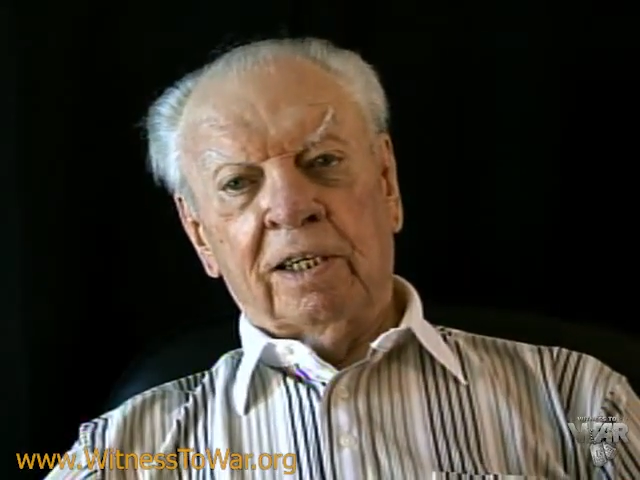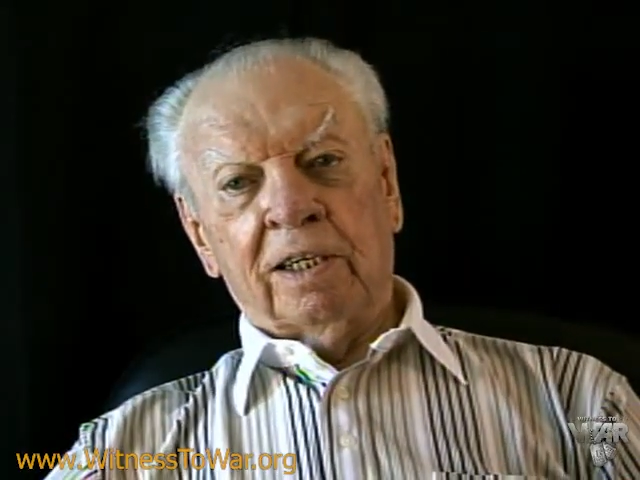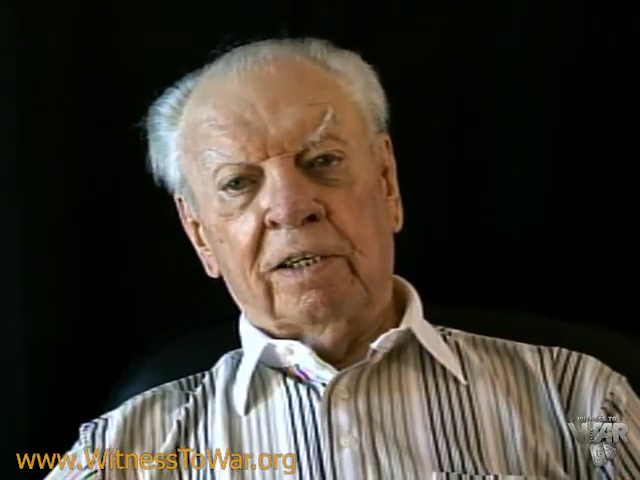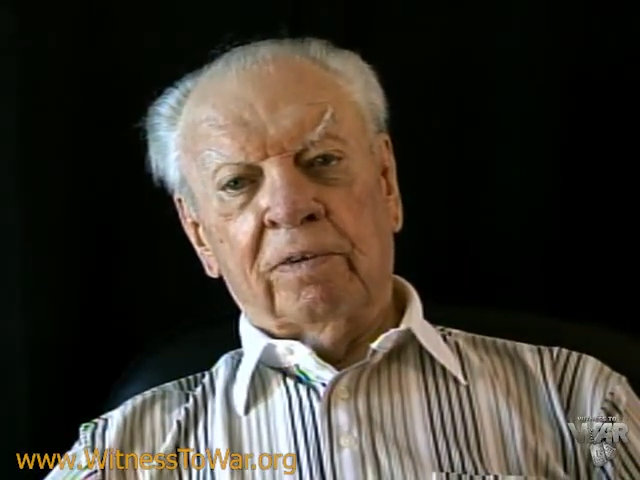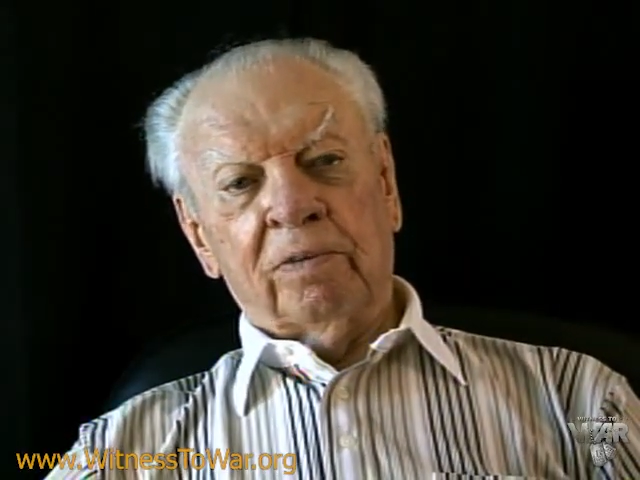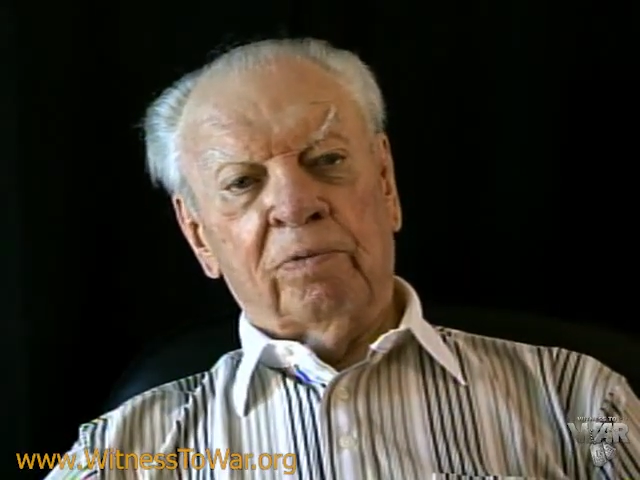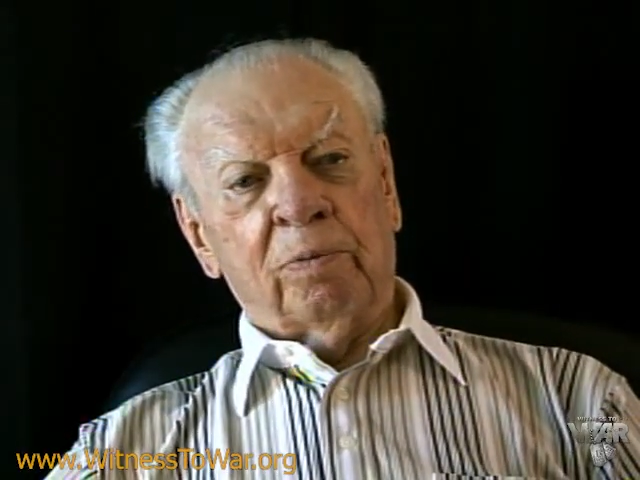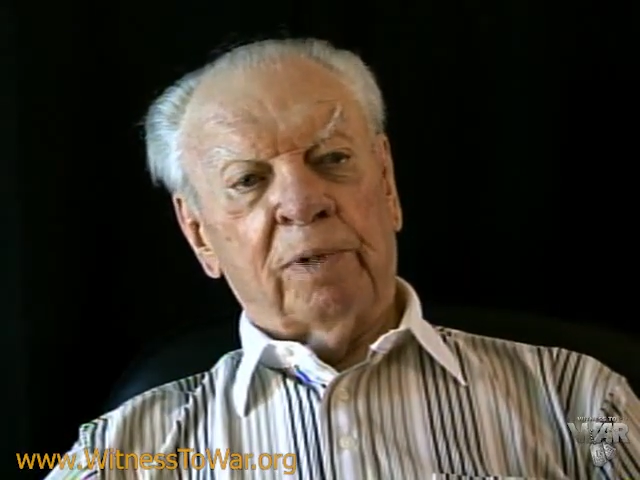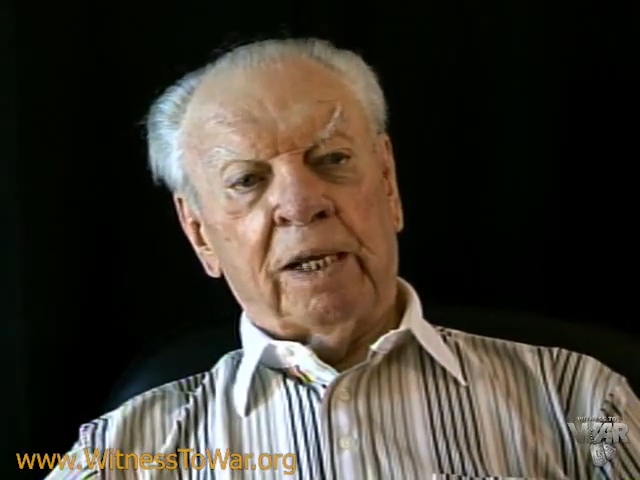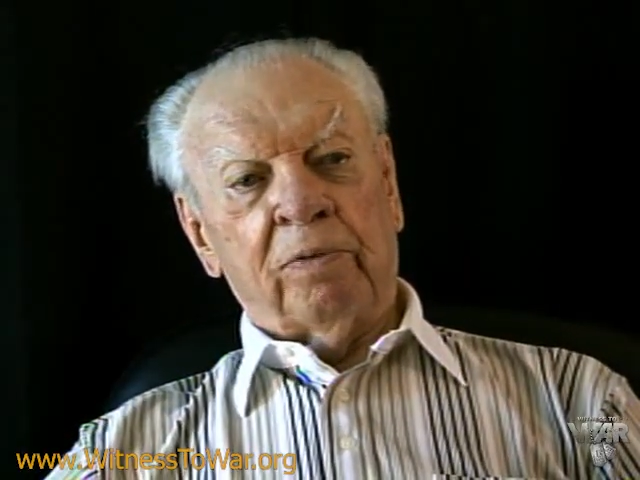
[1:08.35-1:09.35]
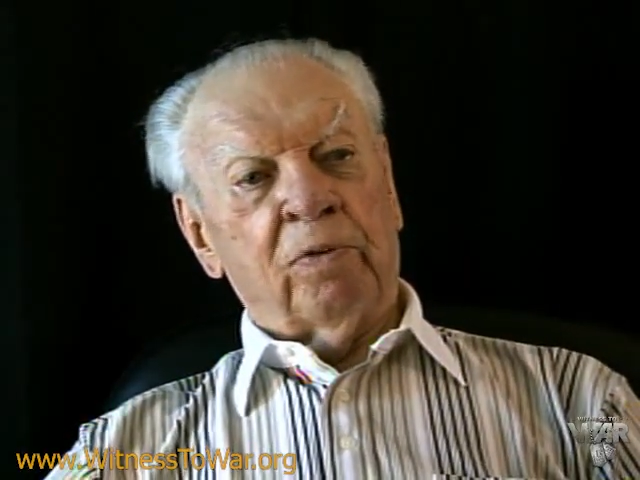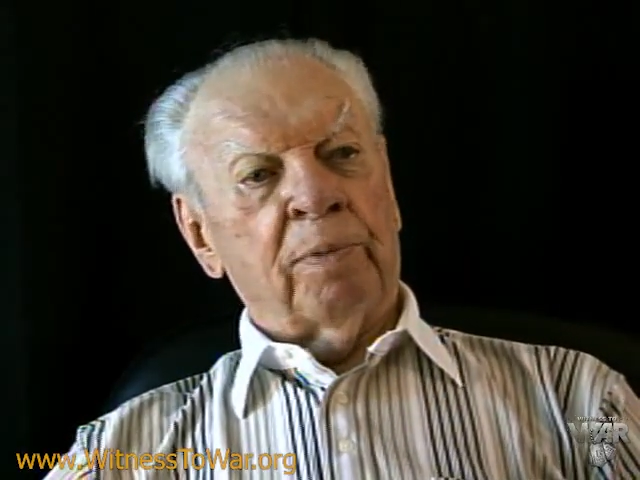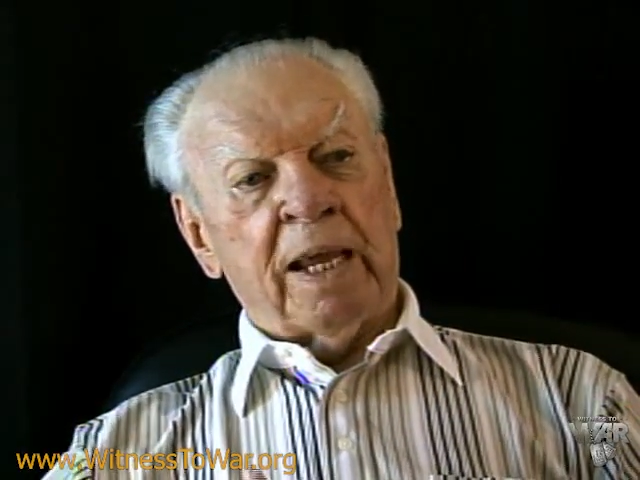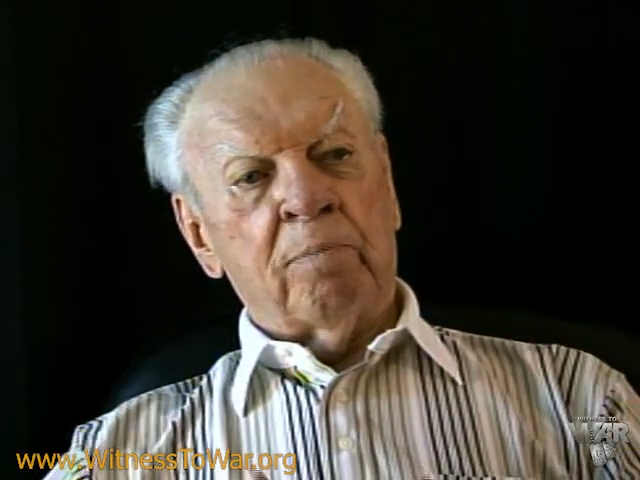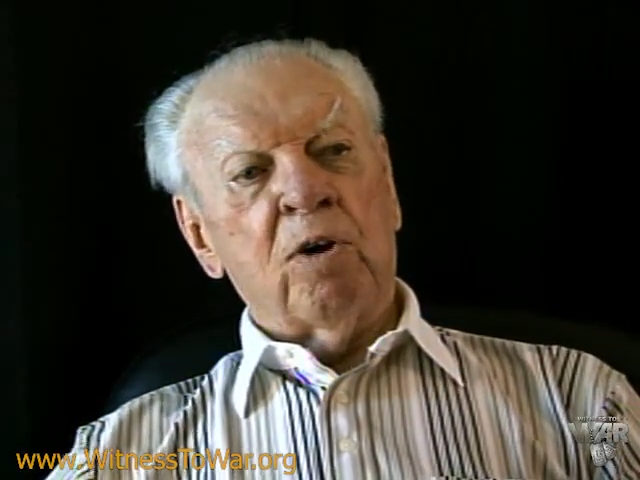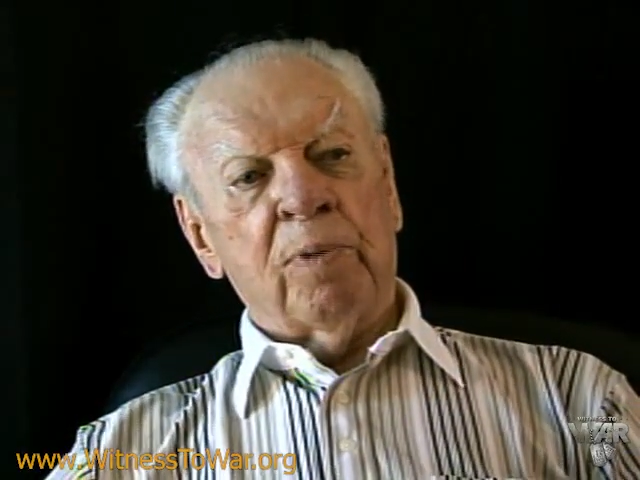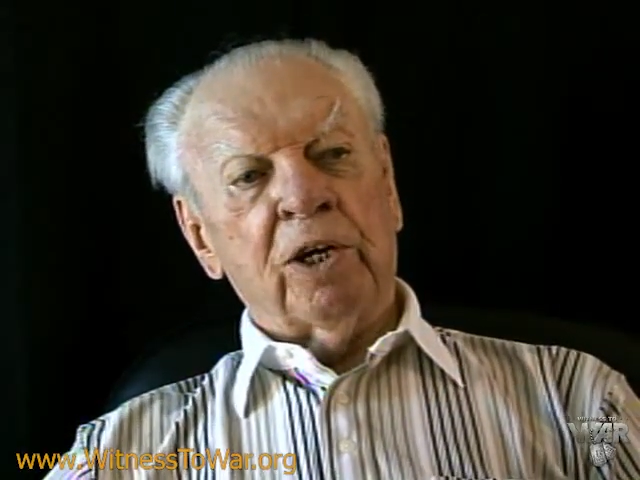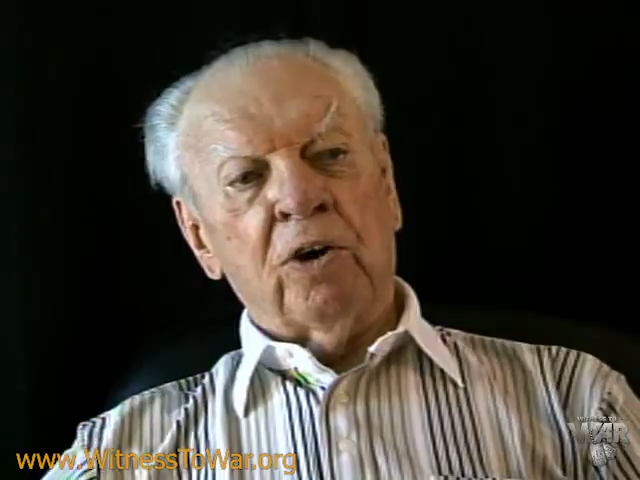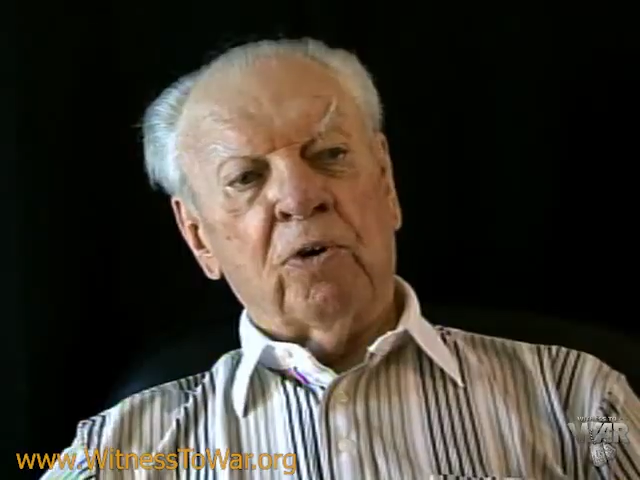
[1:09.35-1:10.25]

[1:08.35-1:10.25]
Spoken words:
from that moment